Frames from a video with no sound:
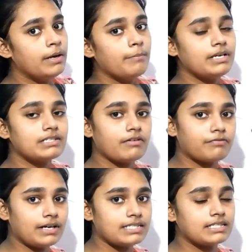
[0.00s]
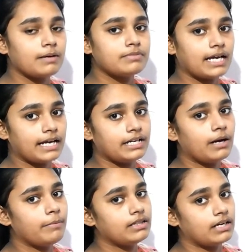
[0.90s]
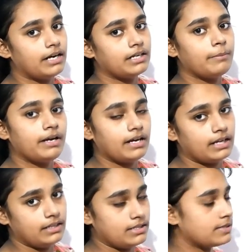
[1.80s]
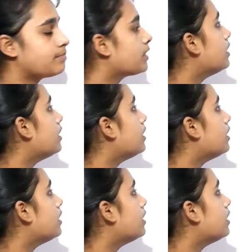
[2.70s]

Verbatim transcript: Means our first term, second term and third term and others.